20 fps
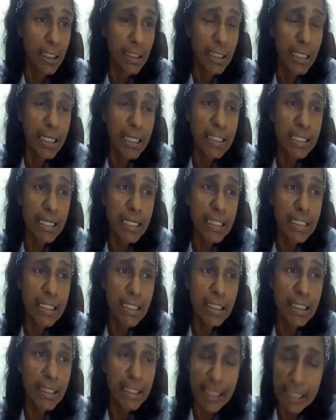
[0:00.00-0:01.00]
This is
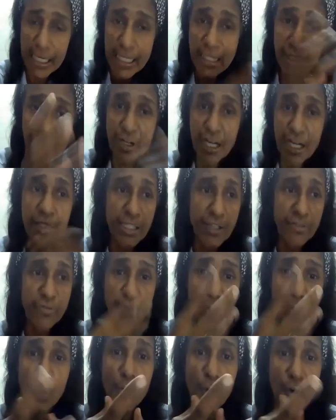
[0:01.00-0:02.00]
an interactive
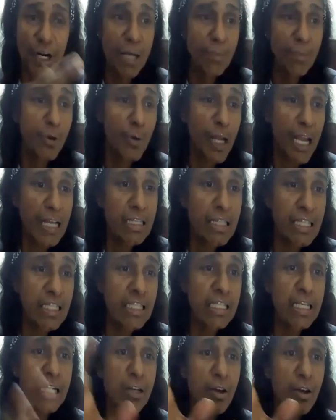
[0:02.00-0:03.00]
program. You can
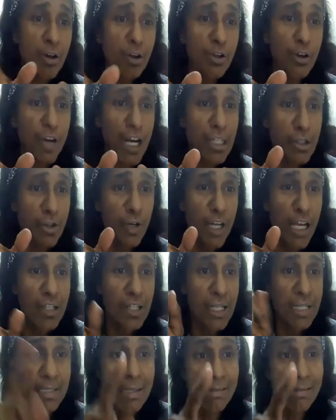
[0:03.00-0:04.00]
see
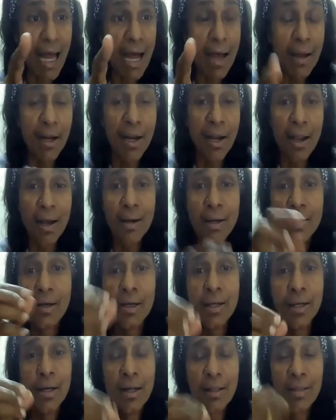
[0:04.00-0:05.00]
congratulations, Tahniah.
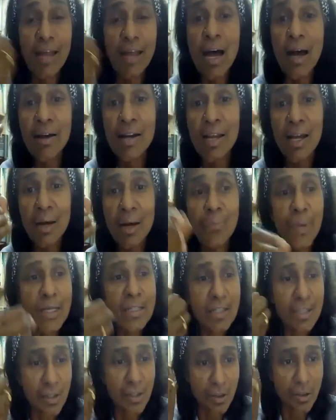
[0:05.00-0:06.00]
Tahniah
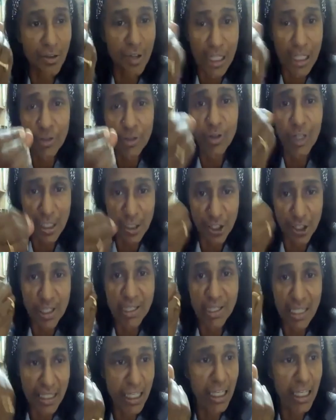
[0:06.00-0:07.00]
means
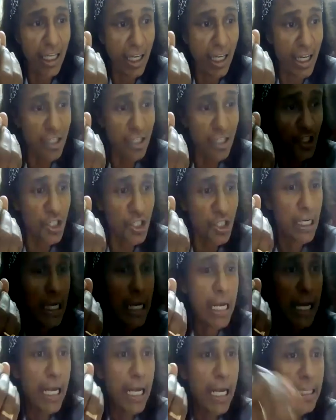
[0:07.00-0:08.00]
congratulations in English.
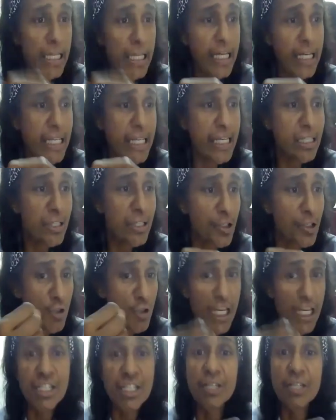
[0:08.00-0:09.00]
And this is to
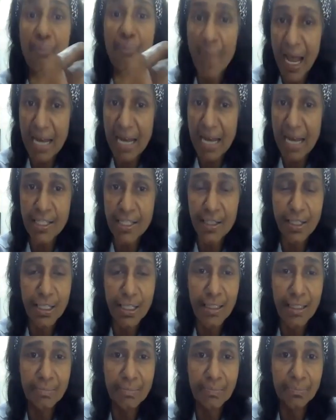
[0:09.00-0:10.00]
teach maths
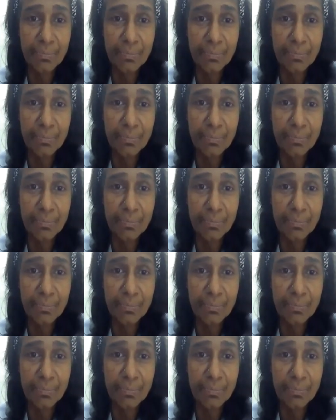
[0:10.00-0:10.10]
again.